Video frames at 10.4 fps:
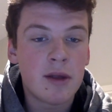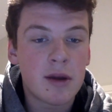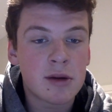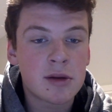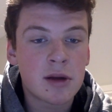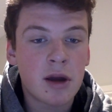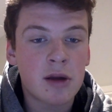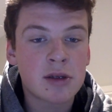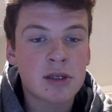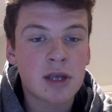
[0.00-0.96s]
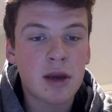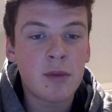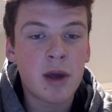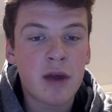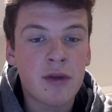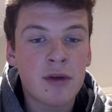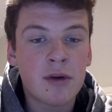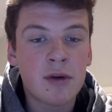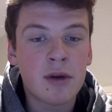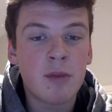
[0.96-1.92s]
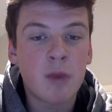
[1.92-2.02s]
There are some
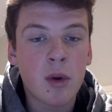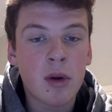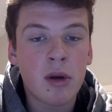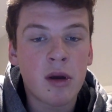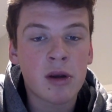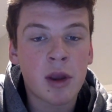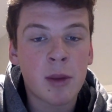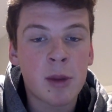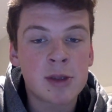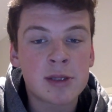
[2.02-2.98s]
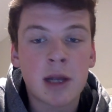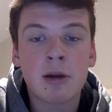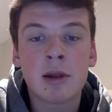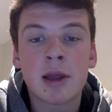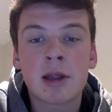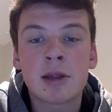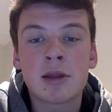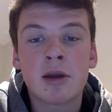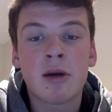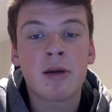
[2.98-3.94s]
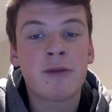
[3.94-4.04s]
ethical and moral arguments that are linked
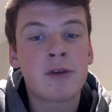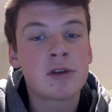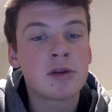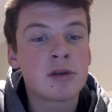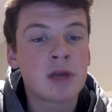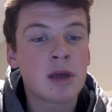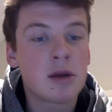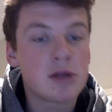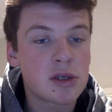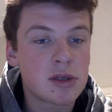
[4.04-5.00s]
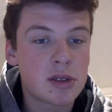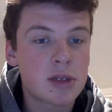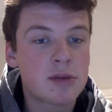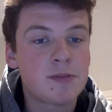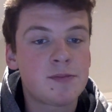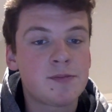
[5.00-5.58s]
to artificial intelligence.